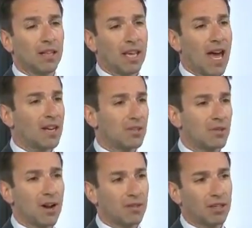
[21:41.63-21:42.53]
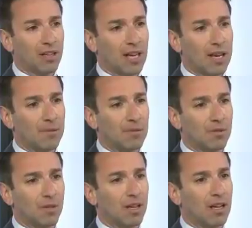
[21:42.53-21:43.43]
the catastrophic
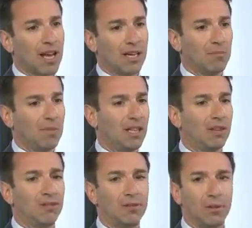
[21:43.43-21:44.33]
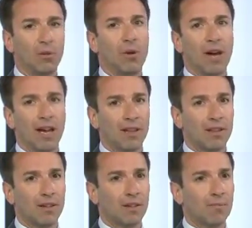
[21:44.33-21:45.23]
claims were in any meaningful way
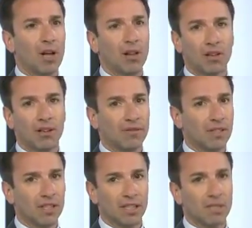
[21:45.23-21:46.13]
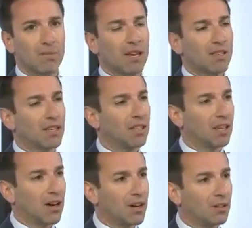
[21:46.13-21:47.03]
the bulk of the expense in
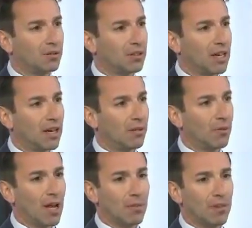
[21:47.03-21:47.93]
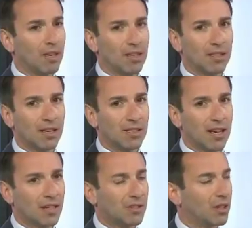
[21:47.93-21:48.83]
the auto realm. It's
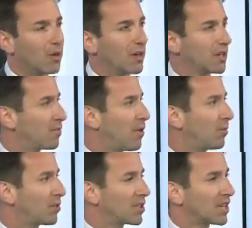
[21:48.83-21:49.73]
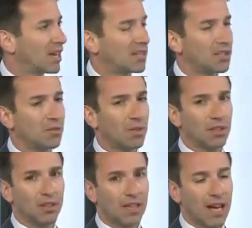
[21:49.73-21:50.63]
actually quite a small percentage when
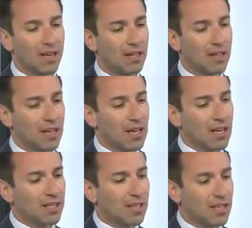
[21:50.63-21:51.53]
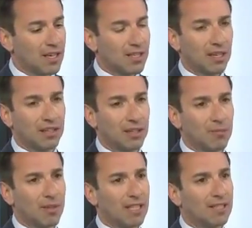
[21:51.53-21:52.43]
you look at it
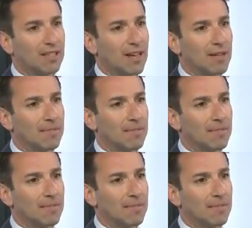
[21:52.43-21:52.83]
statistically, but